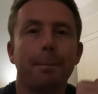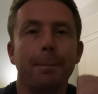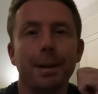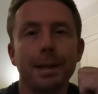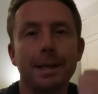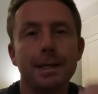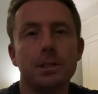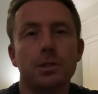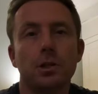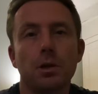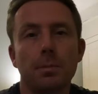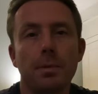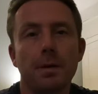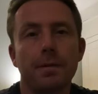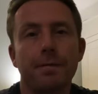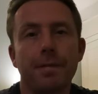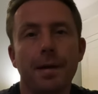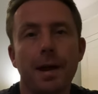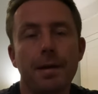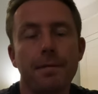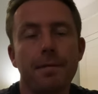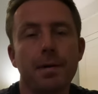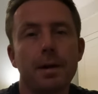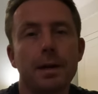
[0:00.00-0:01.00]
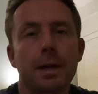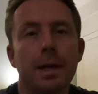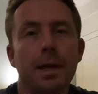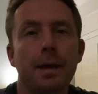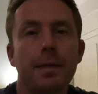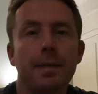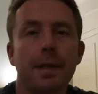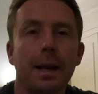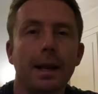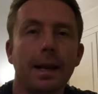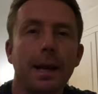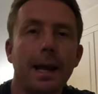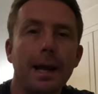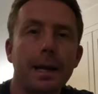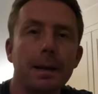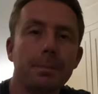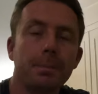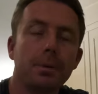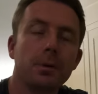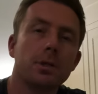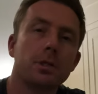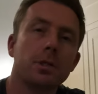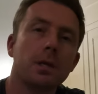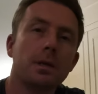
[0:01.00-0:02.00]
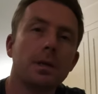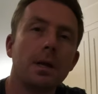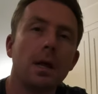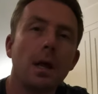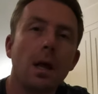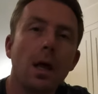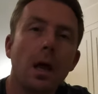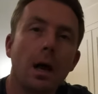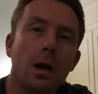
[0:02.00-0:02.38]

Please do me a favor and hit that like button.